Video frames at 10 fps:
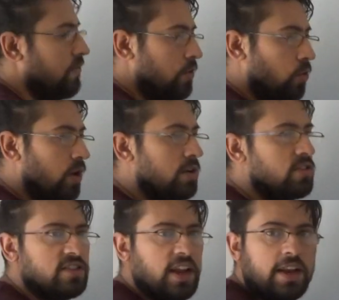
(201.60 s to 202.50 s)
if you don't
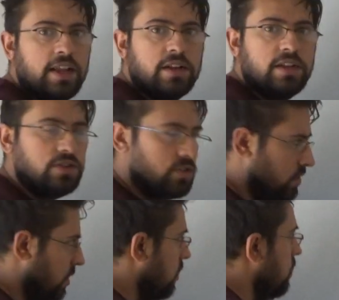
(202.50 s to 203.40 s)
understand
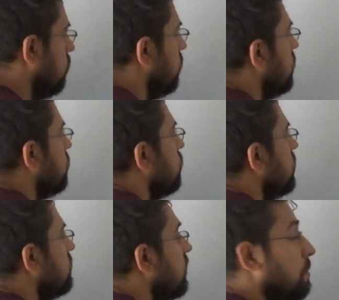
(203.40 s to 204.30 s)
English, well then you
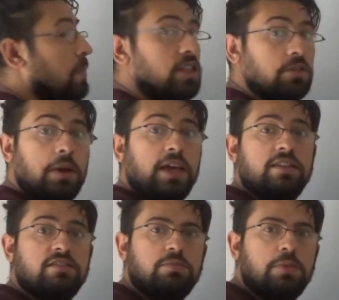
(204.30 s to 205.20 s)
can say
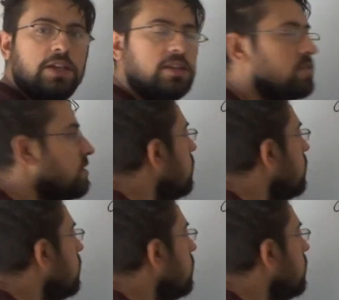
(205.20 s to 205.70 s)
mathematics, please,